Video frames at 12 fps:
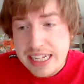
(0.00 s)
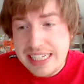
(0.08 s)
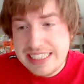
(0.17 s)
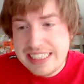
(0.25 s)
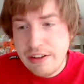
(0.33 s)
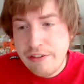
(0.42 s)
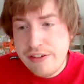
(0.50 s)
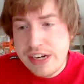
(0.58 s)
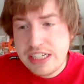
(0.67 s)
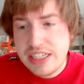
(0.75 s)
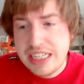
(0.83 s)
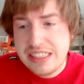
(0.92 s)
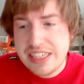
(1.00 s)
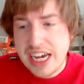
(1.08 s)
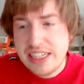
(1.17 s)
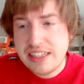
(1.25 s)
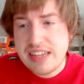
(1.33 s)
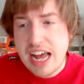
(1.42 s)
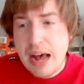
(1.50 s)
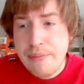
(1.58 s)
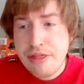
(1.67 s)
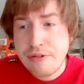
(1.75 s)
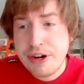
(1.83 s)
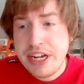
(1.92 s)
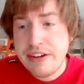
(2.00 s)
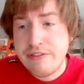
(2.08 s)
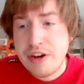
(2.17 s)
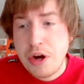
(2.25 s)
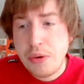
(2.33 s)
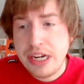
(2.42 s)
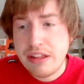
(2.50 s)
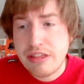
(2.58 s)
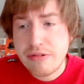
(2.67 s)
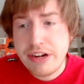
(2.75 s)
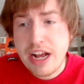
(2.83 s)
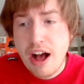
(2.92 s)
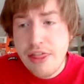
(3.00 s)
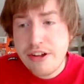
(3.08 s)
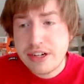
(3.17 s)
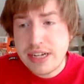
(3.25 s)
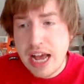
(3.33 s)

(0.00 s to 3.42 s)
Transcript: he still finished inside the top 3 in voting 4 other